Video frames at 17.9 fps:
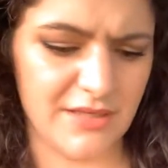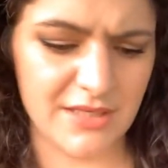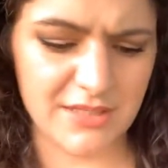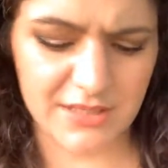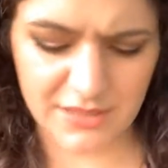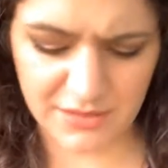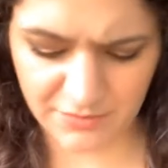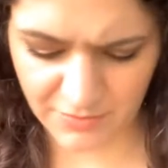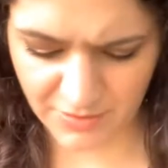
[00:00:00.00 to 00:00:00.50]

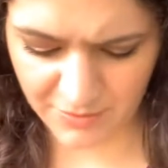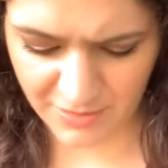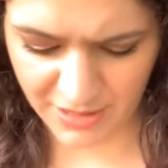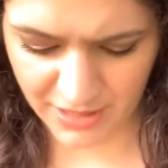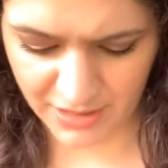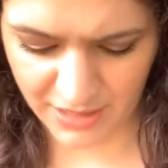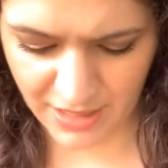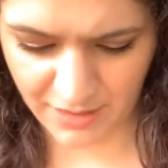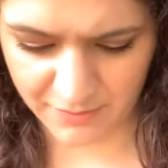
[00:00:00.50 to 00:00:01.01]
is one of
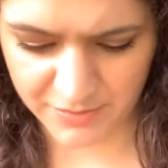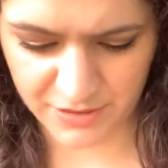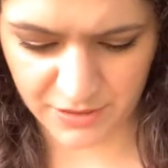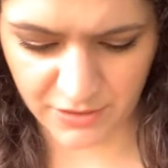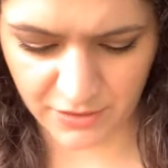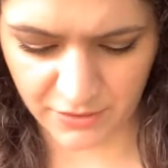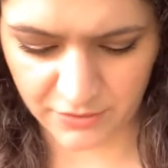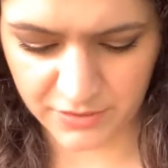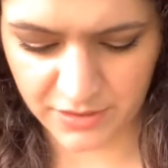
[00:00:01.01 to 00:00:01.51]
my
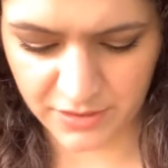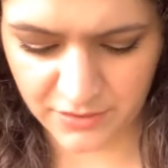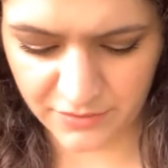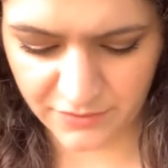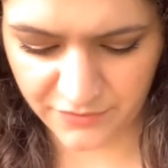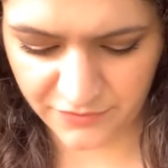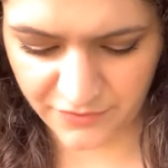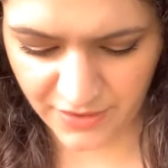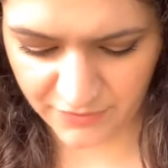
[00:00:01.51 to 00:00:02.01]
absolute
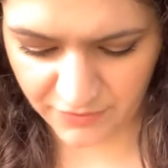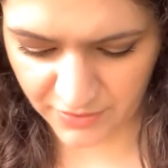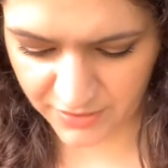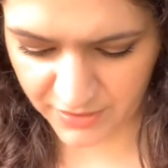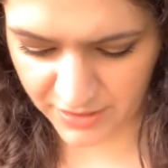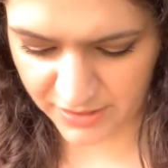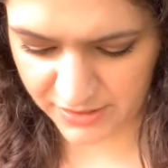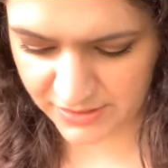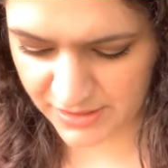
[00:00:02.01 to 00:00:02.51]
favorite
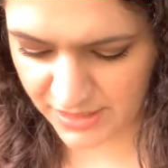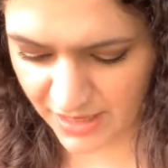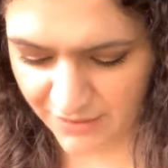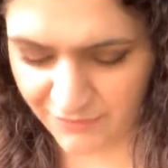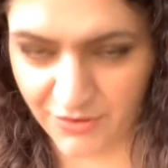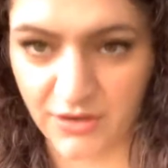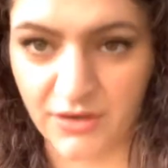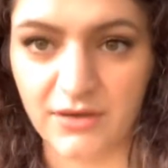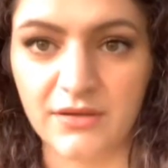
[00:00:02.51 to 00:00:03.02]
things that
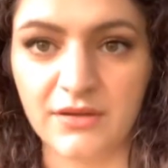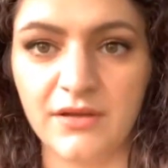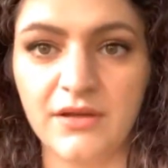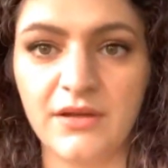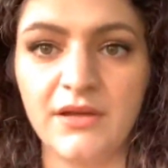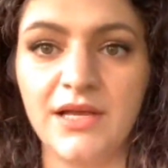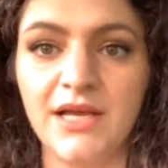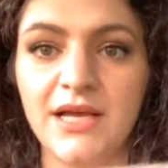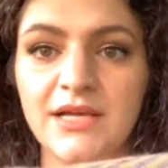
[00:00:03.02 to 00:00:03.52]
ever
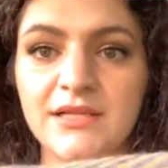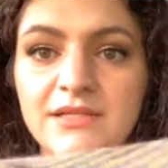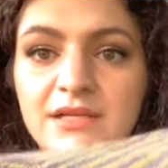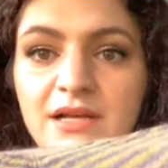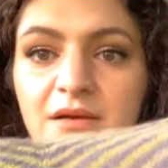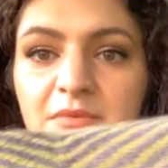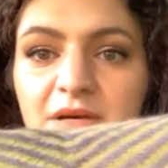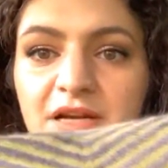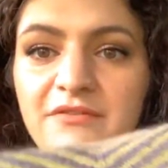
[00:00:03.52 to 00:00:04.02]
has
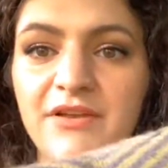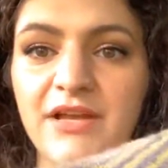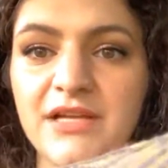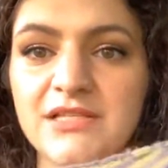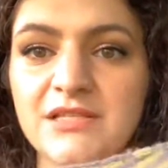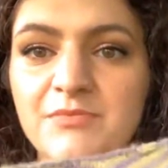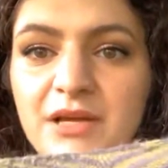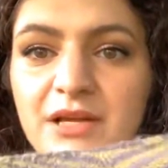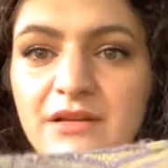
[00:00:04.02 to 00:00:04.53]
come out of
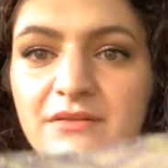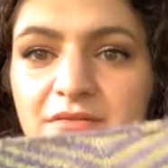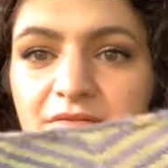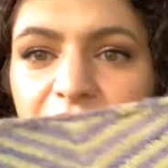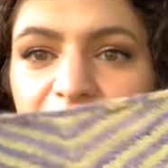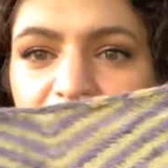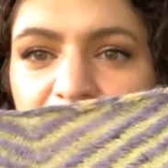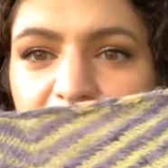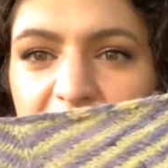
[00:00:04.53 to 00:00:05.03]
handspun
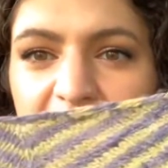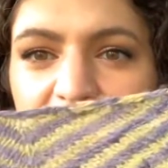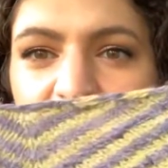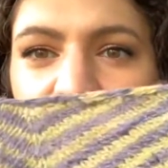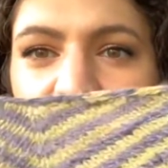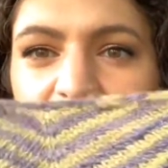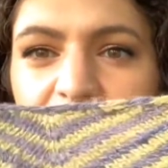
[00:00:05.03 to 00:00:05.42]
for me.